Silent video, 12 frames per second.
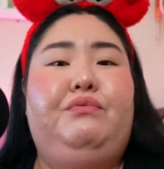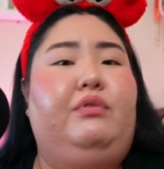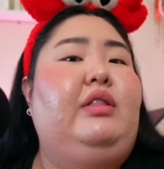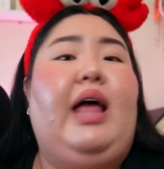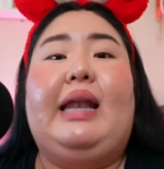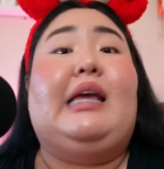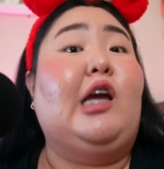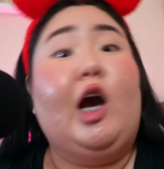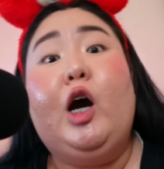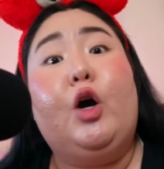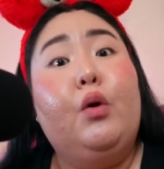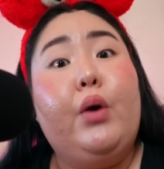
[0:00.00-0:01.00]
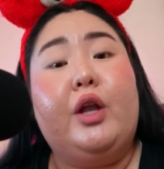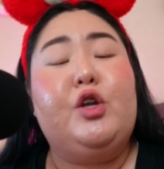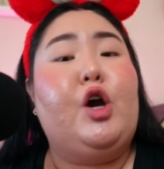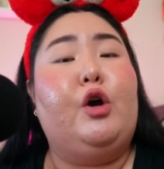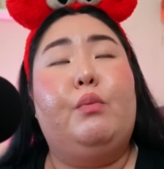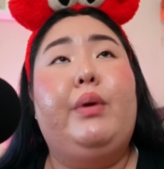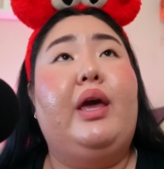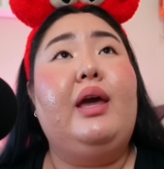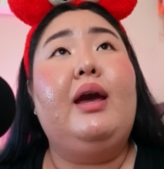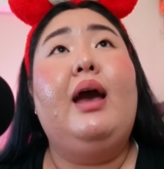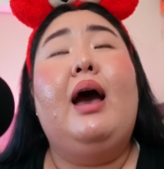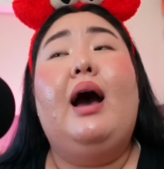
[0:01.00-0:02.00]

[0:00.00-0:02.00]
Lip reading: letting go and coping,